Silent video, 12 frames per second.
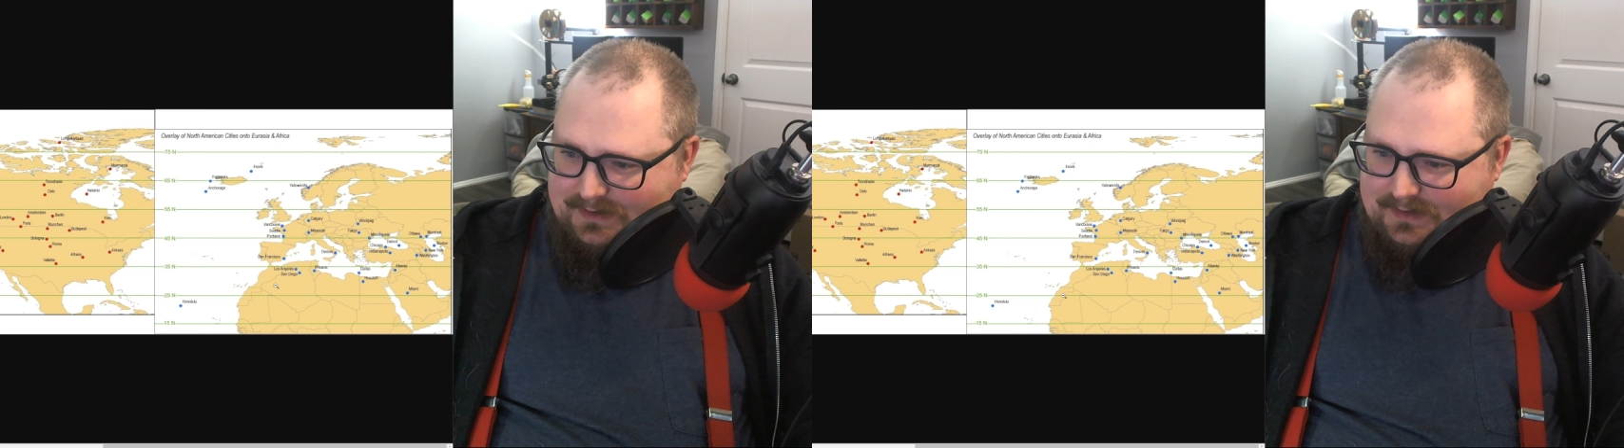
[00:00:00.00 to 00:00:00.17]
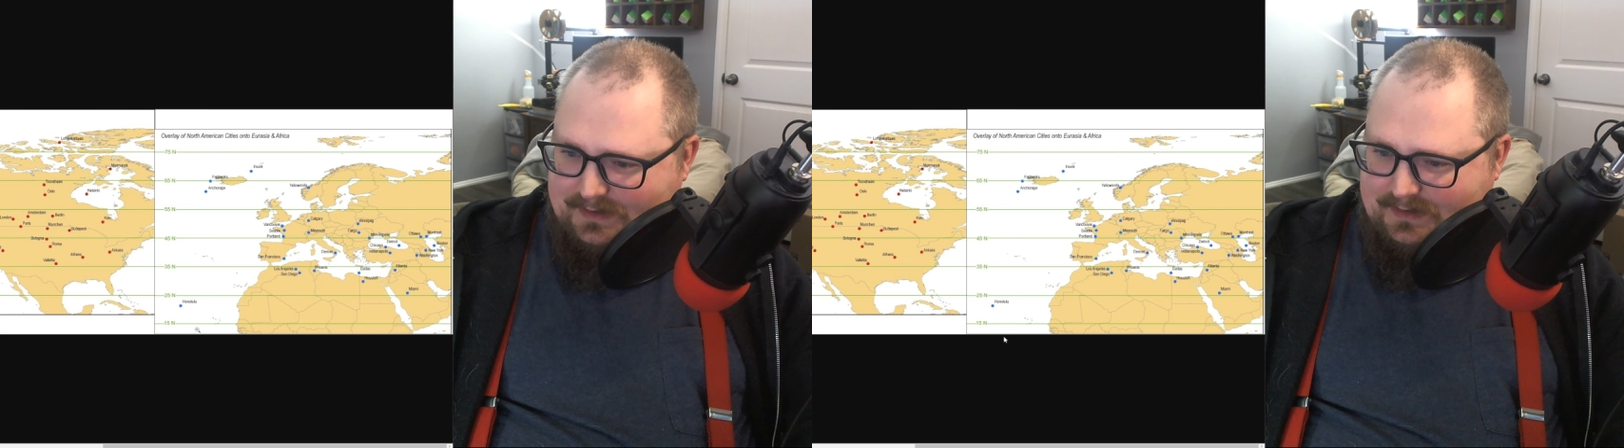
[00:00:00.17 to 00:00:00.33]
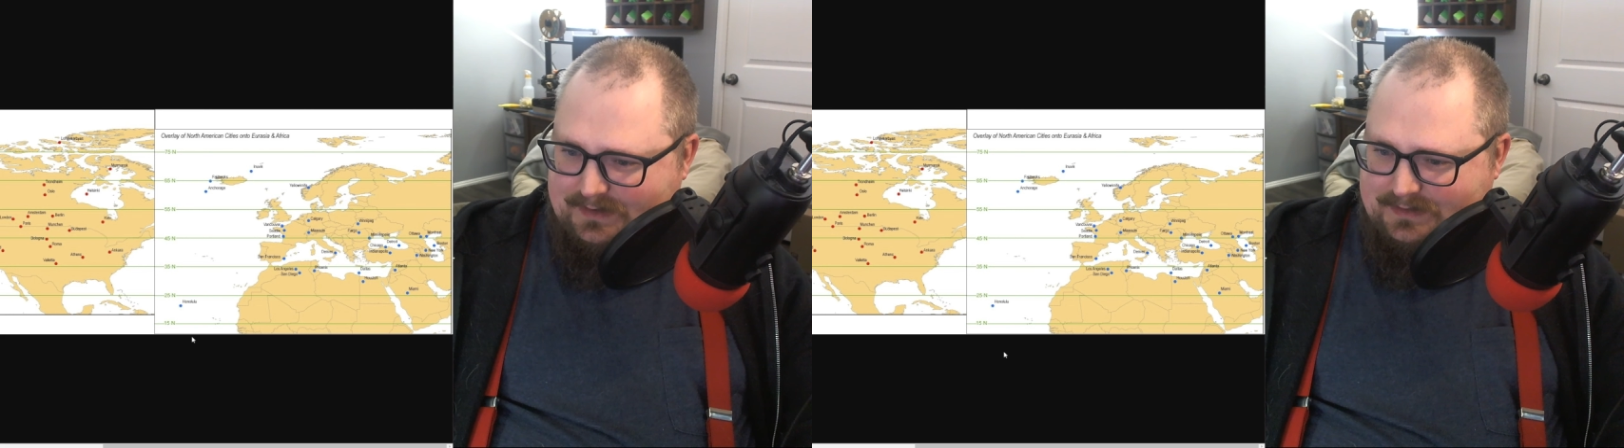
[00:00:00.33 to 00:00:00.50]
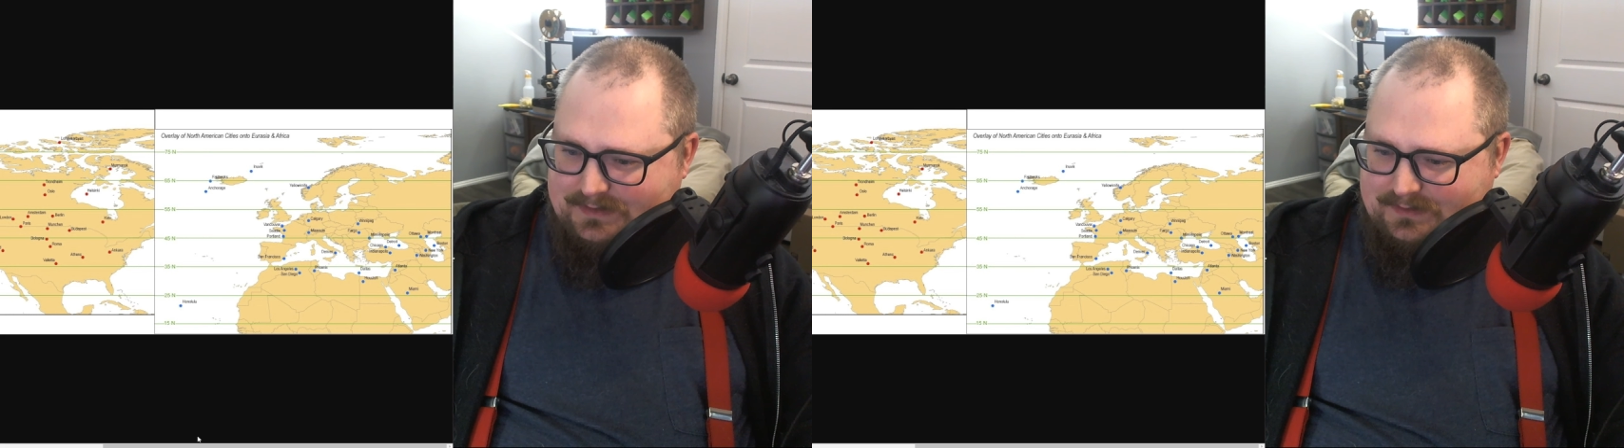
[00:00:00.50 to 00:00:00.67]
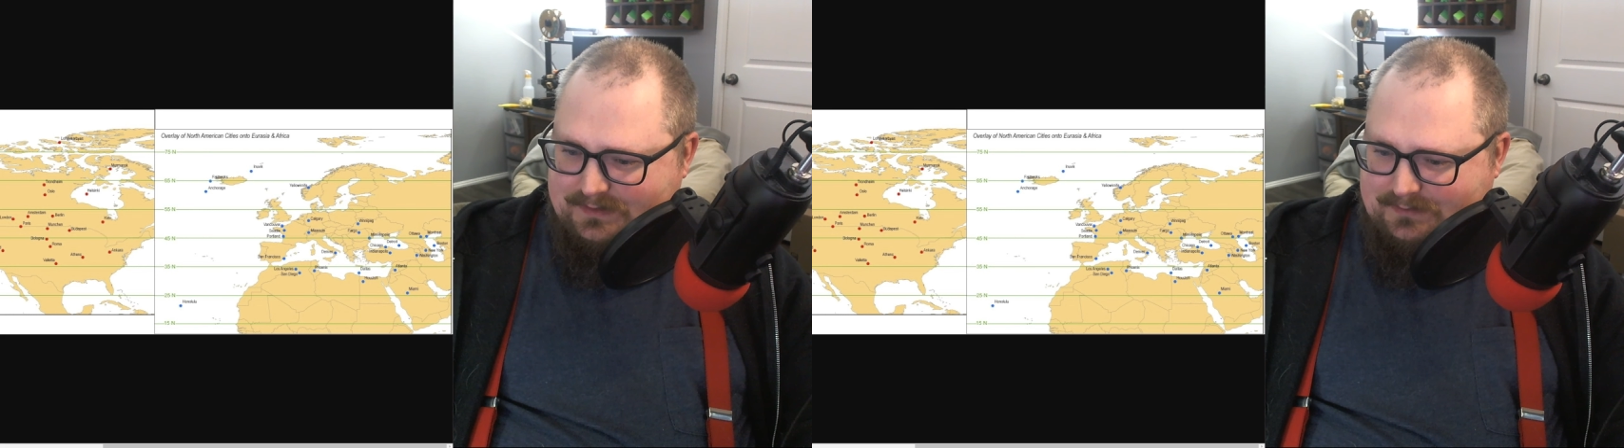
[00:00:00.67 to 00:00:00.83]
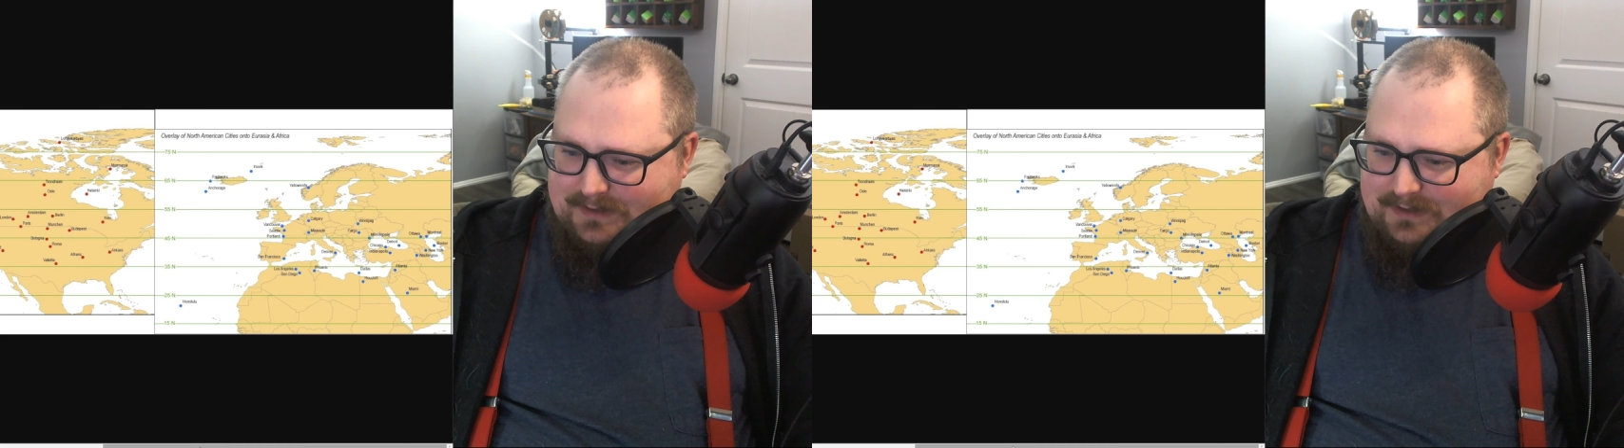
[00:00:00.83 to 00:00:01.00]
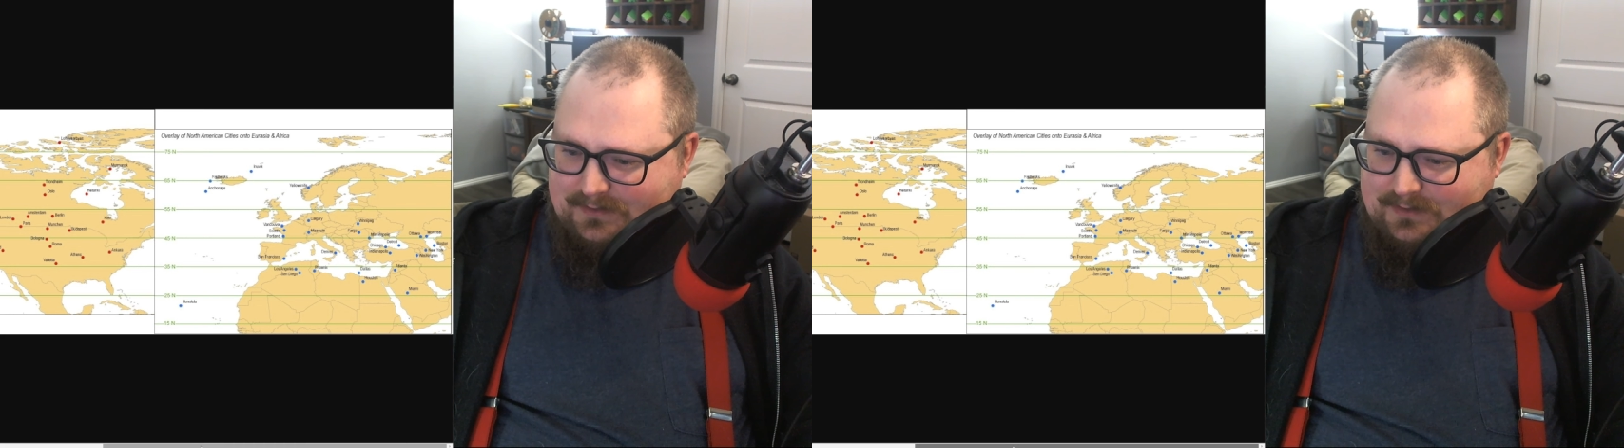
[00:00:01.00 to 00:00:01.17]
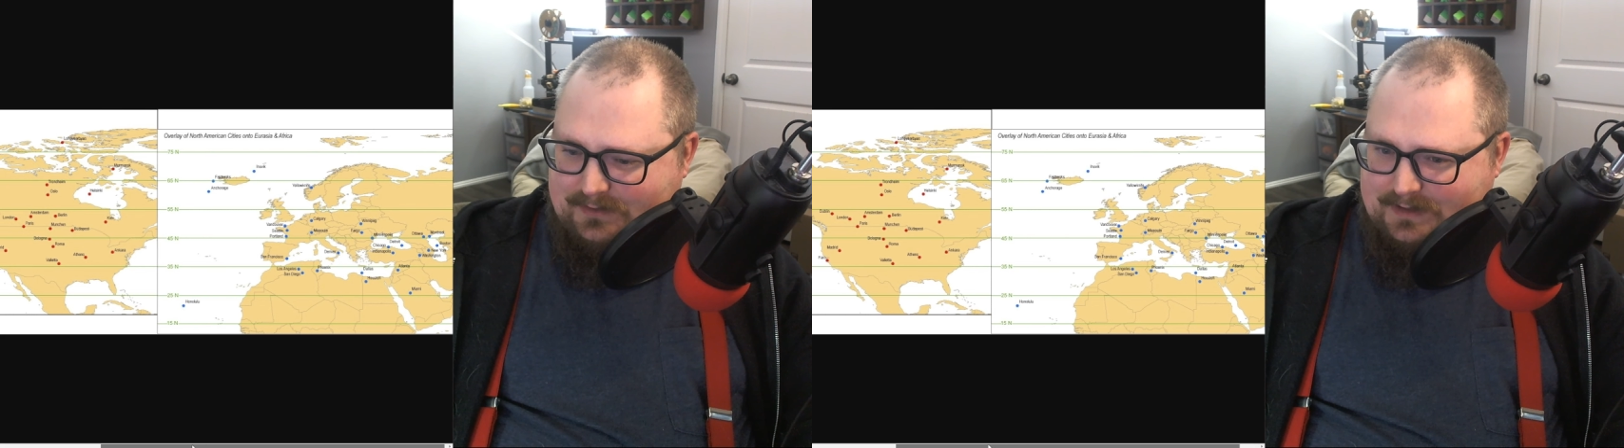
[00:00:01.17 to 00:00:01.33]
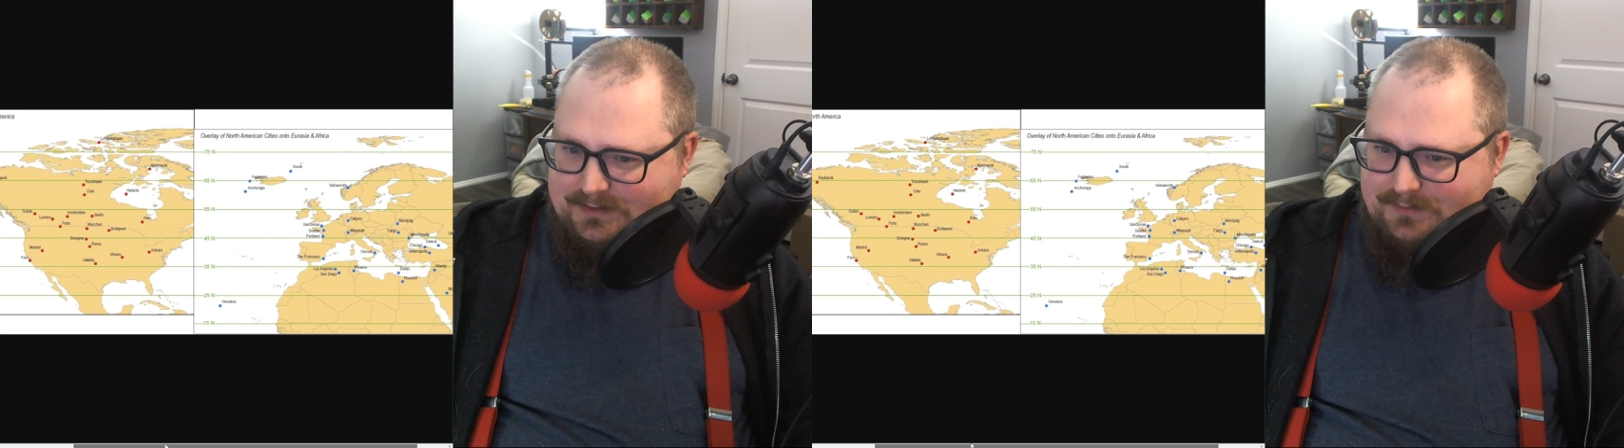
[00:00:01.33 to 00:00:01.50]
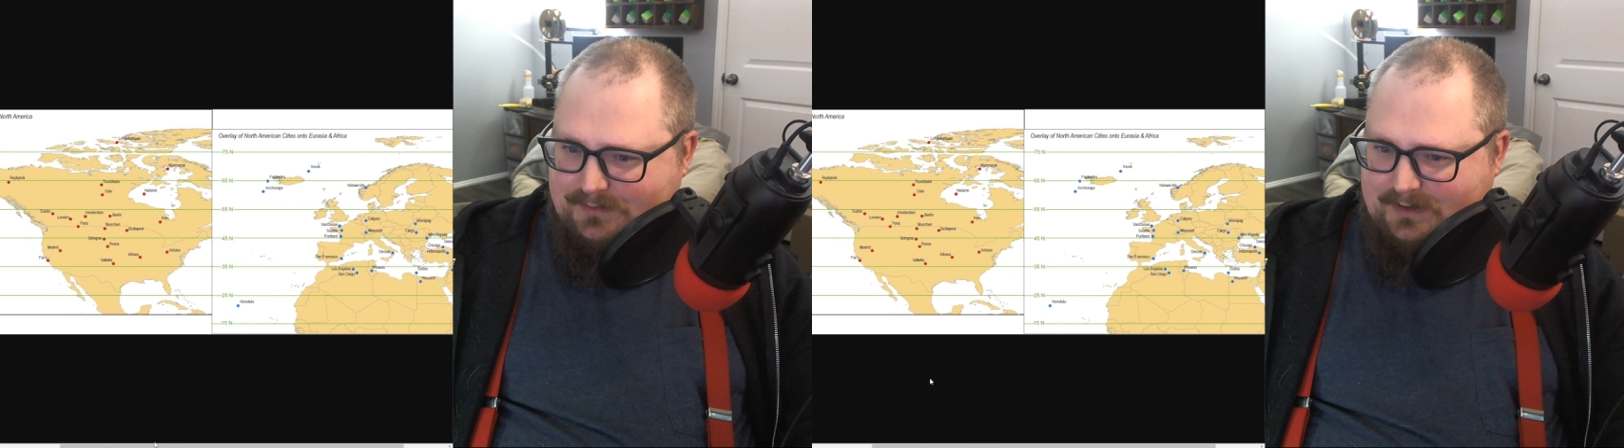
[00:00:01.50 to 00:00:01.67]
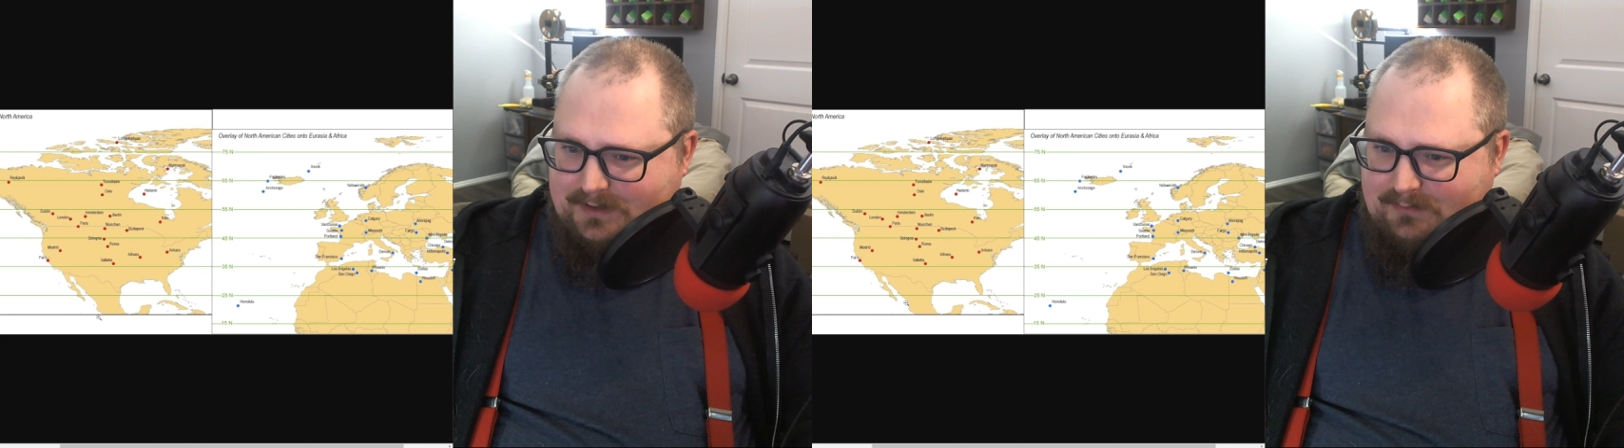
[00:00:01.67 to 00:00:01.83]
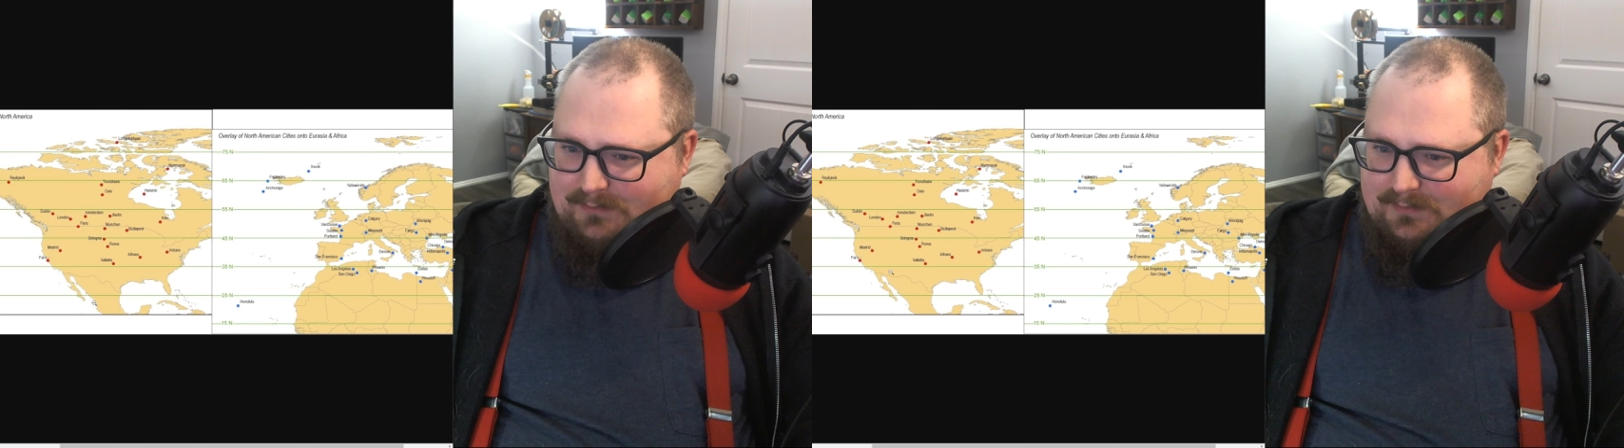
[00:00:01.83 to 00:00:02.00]
is right across
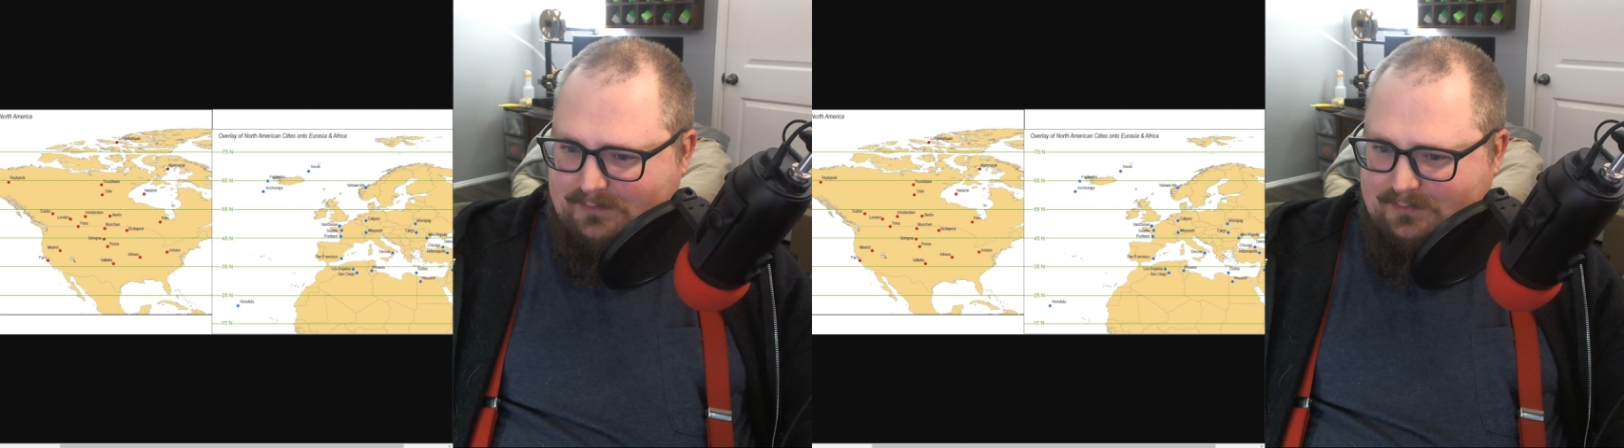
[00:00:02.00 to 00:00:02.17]
from